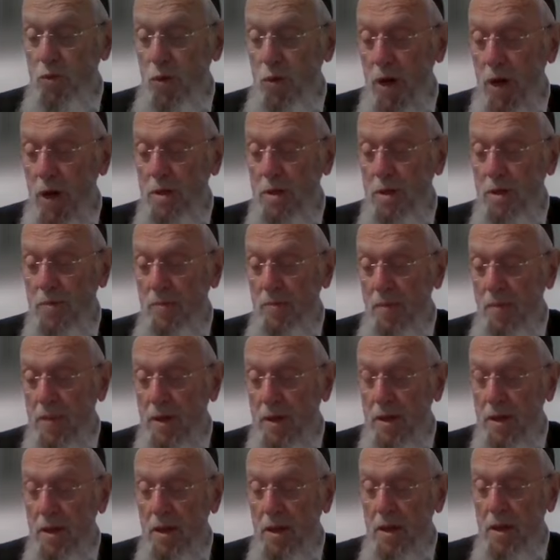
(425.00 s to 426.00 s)
one
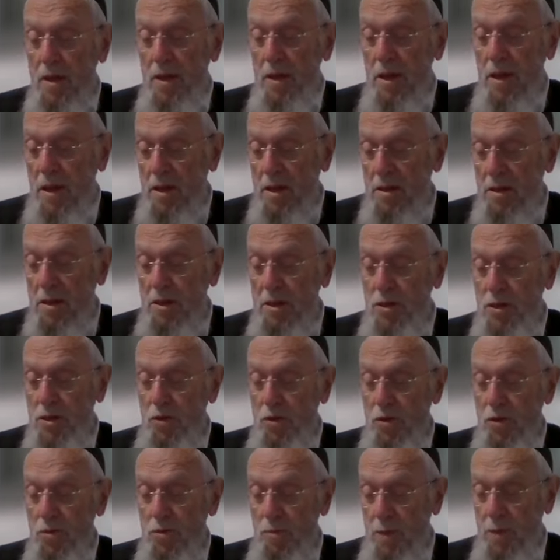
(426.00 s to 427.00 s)
and it
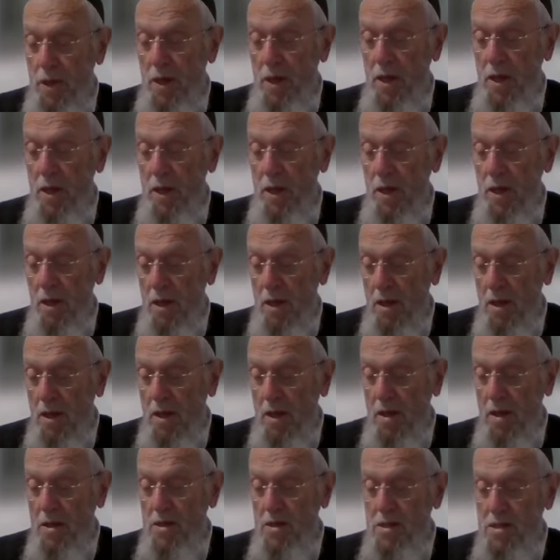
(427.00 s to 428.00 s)
shouldn't be
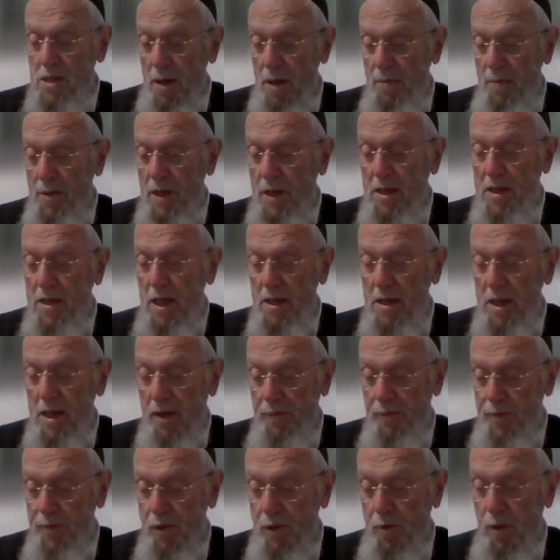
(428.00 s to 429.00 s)
something that
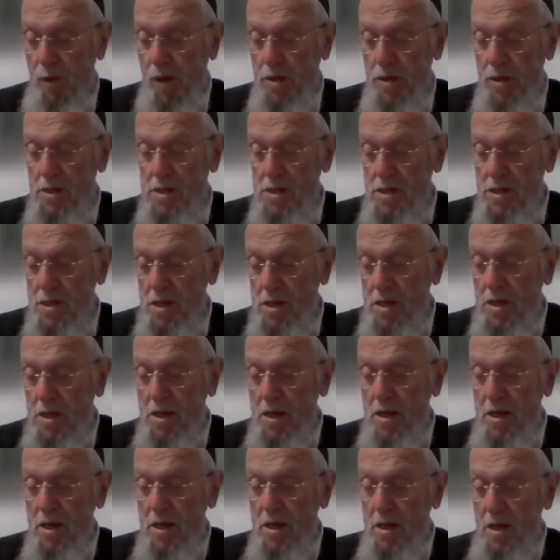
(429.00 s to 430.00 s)
afterwards
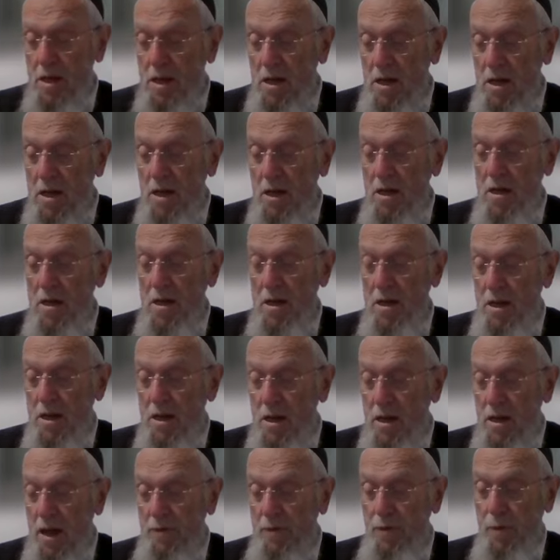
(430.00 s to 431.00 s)

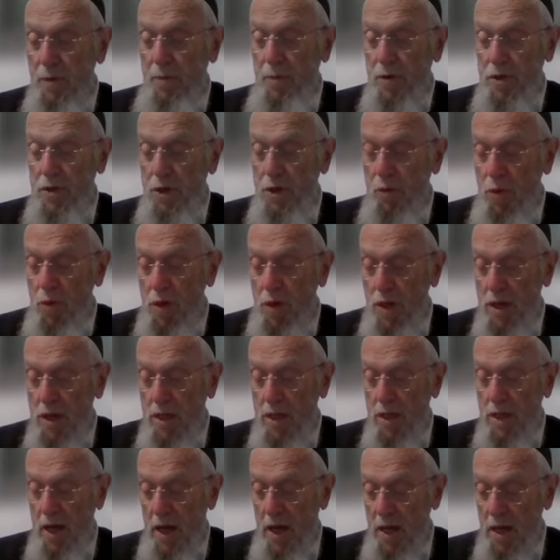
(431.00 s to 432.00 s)
everybody will
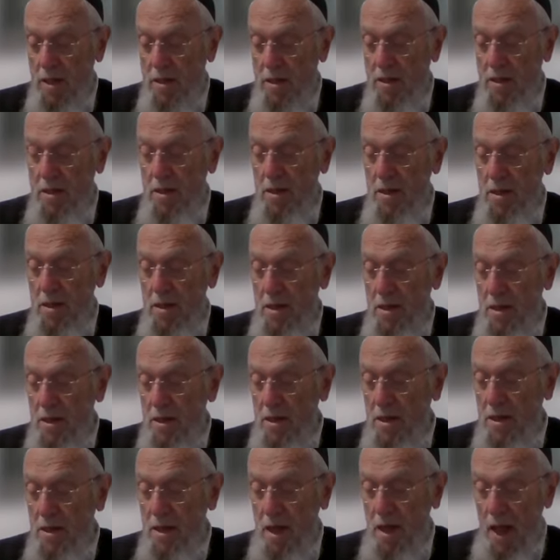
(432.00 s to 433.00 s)
regret
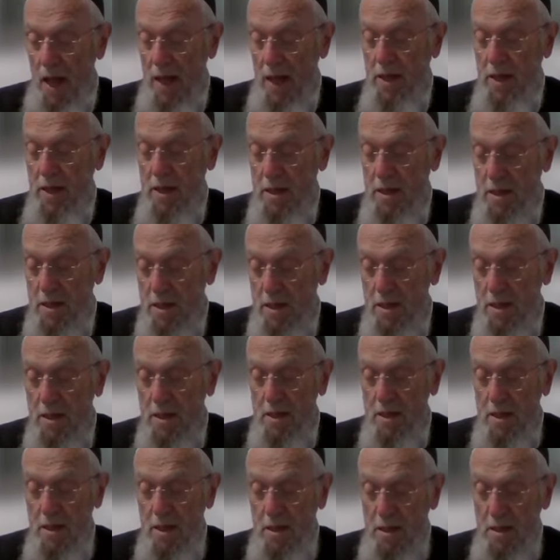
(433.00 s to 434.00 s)
like
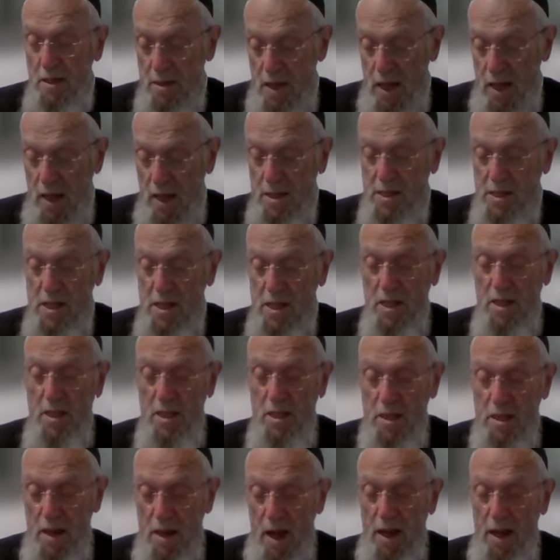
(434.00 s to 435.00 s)
there are
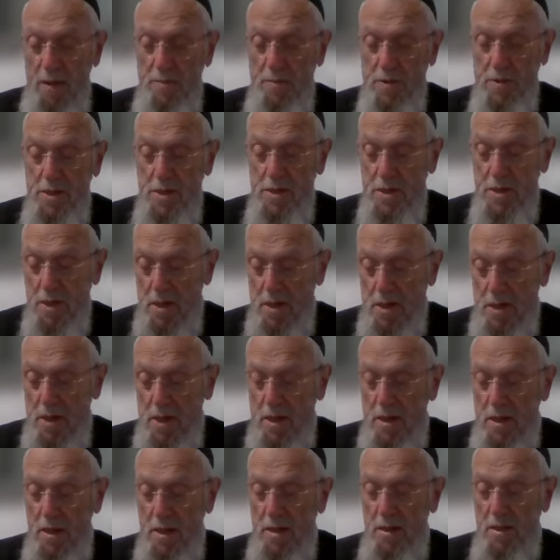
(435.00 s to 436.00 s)
certain times
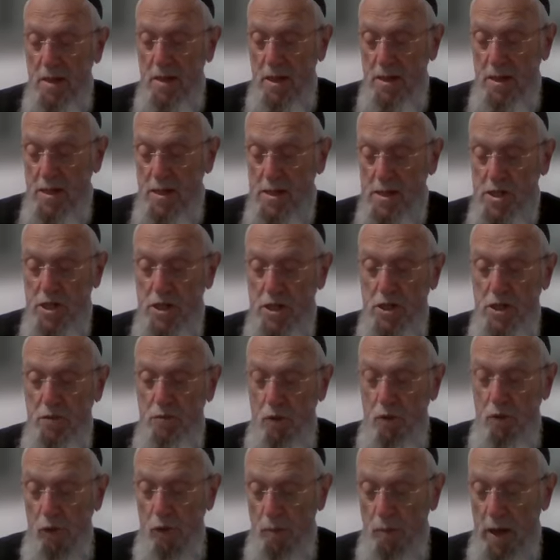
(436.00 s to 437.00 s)
the decision
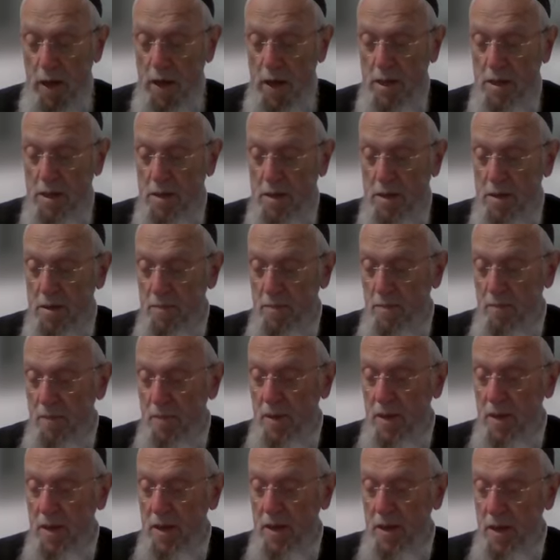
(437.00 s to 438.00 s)
were made
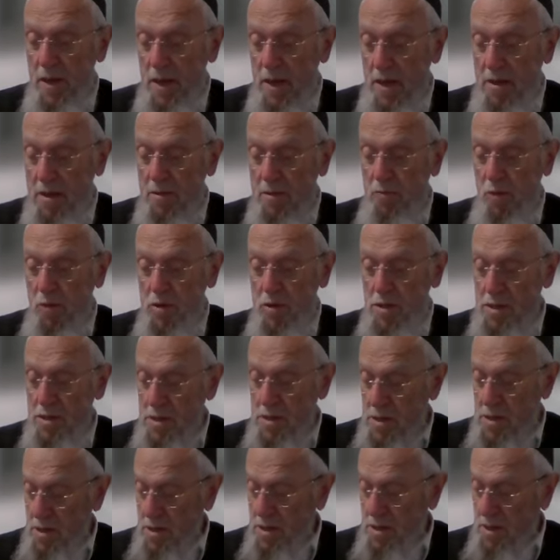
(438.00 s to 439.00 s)
and
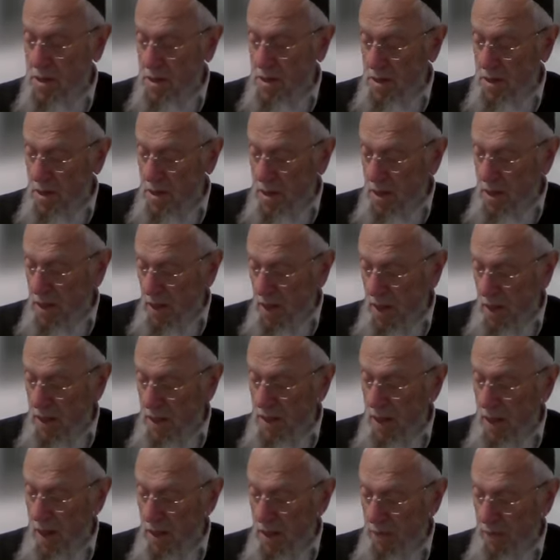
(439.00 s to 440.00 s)
was
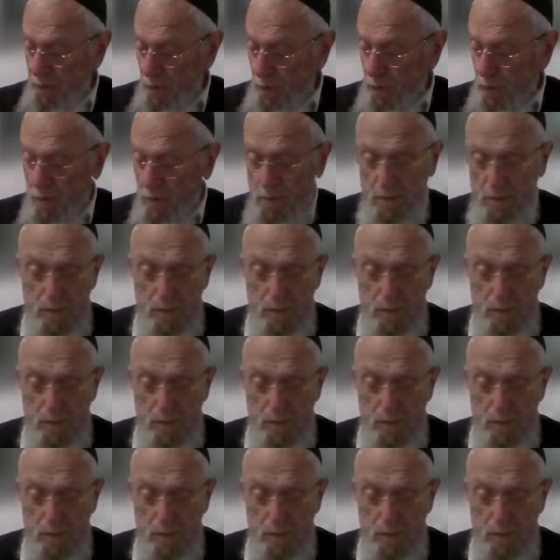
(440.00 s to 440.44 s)
regretful